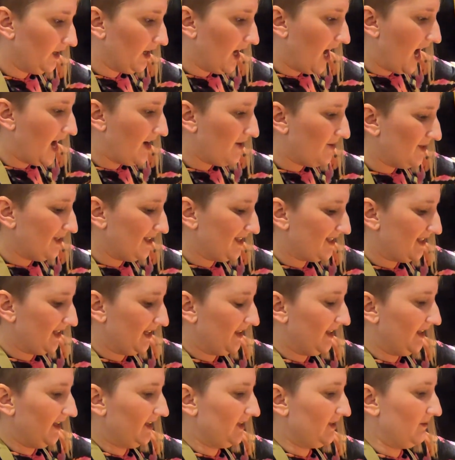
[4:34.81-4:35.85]
I always think
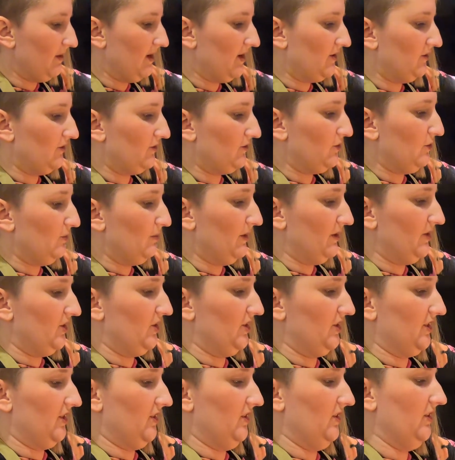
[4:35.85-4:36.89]
that tomato soup is
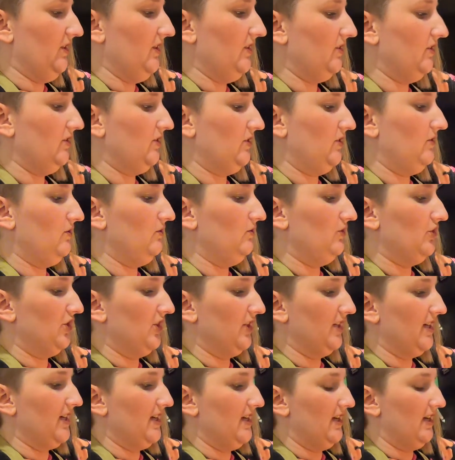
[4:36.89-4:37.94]
just a little too
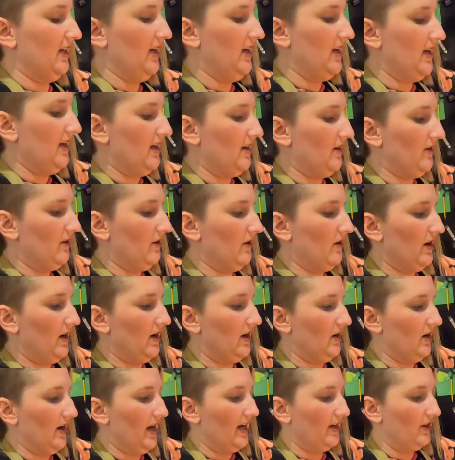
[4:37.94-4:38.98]
chunky
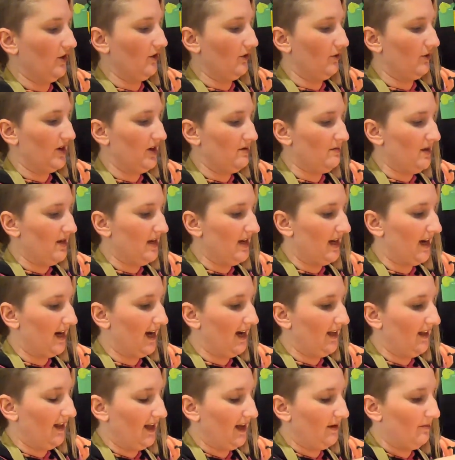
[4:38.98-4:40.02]
and creamy, and I
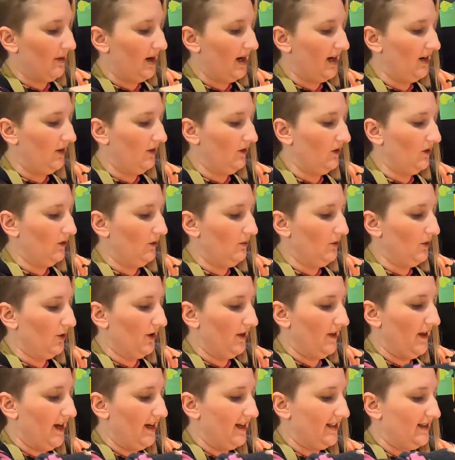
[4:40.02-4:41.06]
like mine a little more
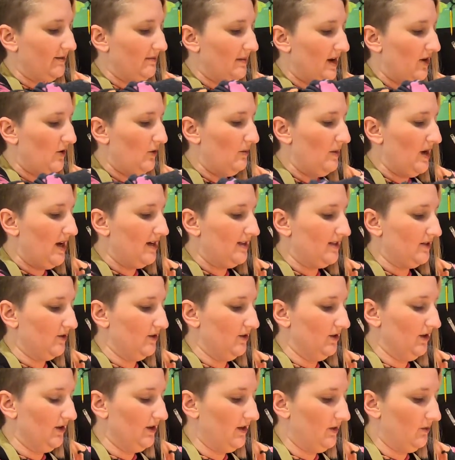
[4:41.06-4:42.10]
like tomato basil.